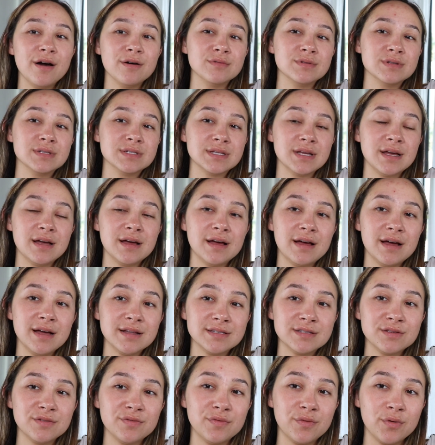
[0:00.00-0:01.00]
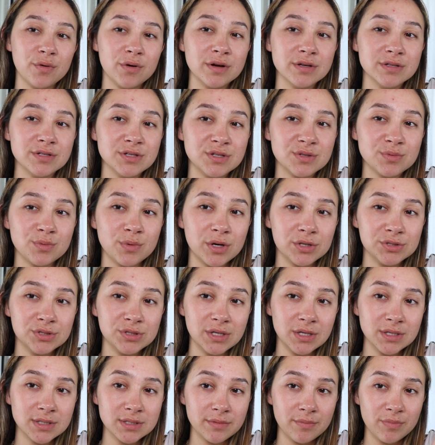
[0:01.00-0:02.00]
I was at Sephora just
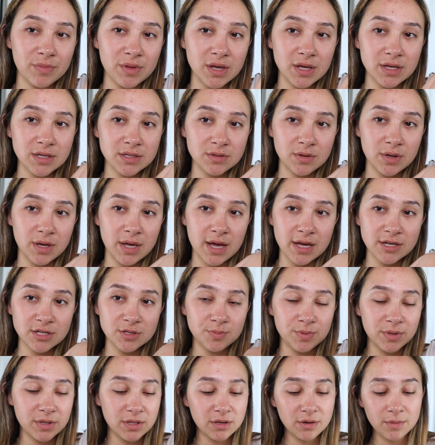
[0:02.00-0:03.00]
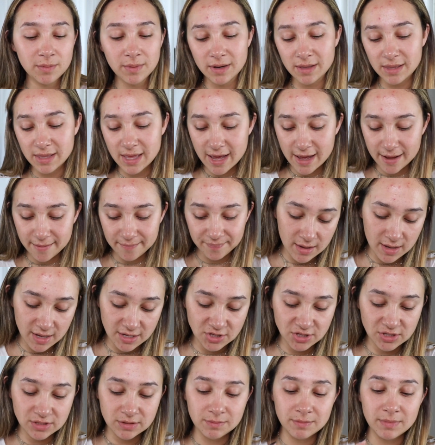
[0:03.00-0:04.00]
watching something. So yeah, I just put a little bit of that. I
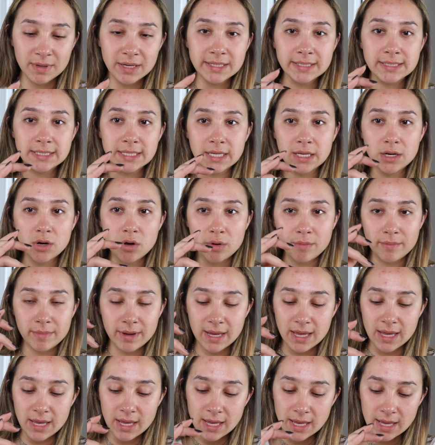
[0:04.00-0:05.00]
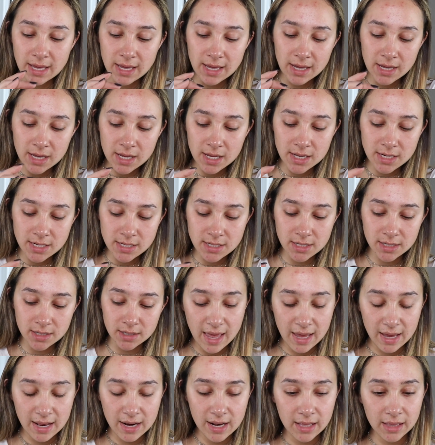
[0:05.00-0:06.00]
just mix it on my hand
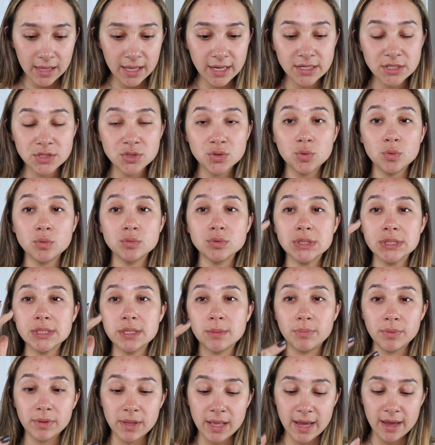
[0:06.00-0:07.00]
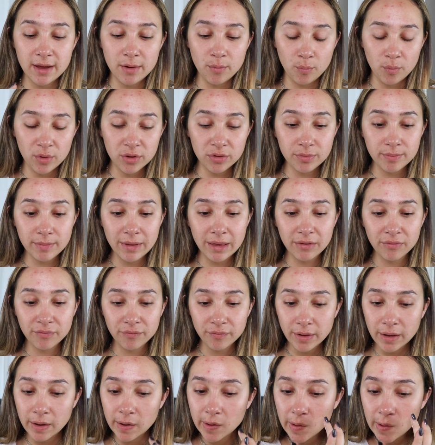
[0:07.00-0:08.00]
and I like to just apply it with my
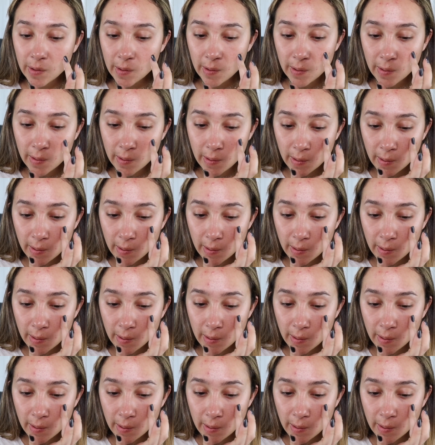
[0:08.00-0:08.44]
finger.